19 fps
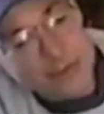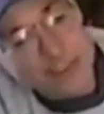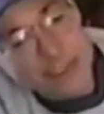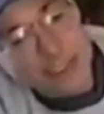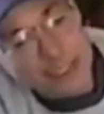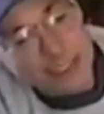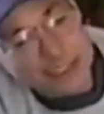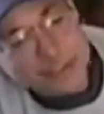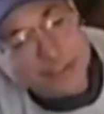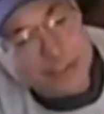was
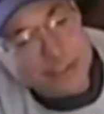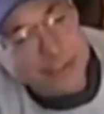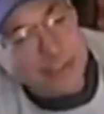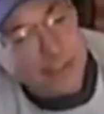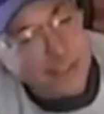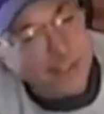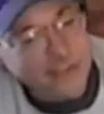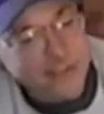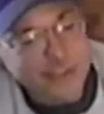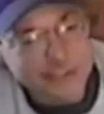I used to
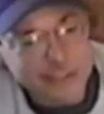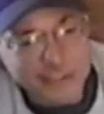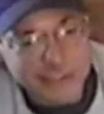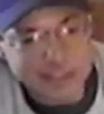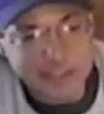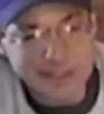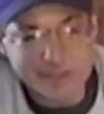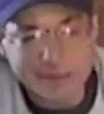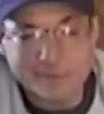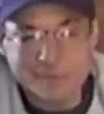coach the
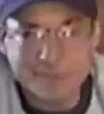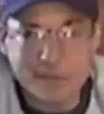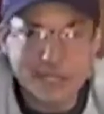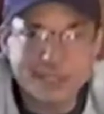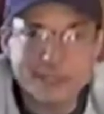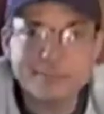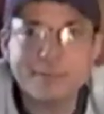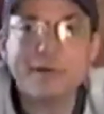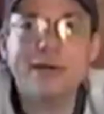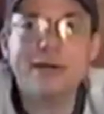local
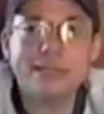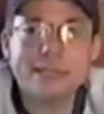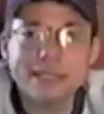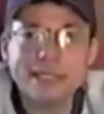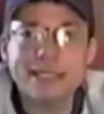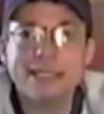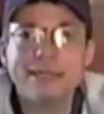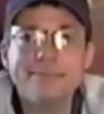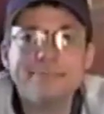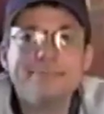baseball team.